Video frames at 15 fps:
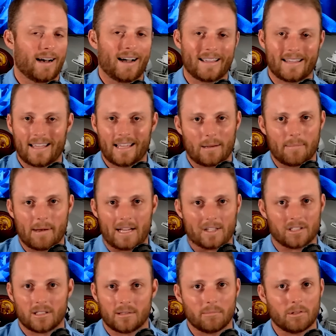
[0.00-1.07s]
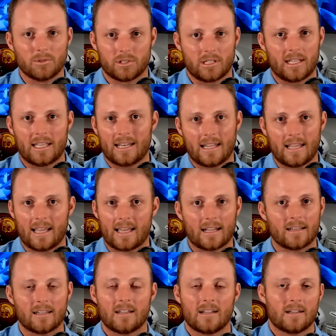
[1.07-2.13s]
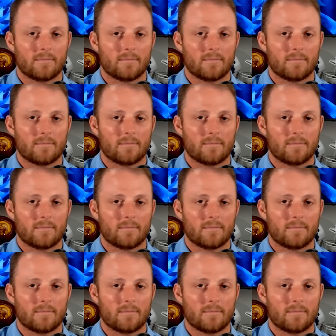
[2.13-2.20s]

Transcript: I can't imagine them losing to Indiana,